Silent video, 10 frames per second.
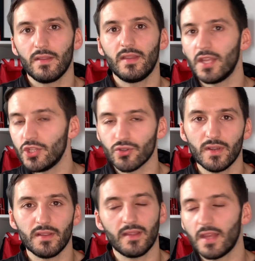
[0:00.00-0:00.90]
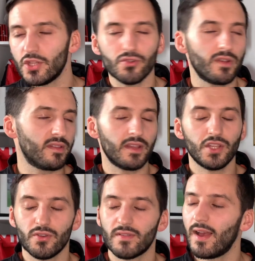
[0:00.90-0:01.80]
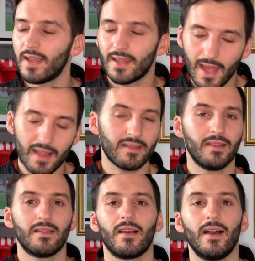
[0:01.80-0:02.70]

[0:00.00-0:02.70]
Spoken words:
The injuries. I get it.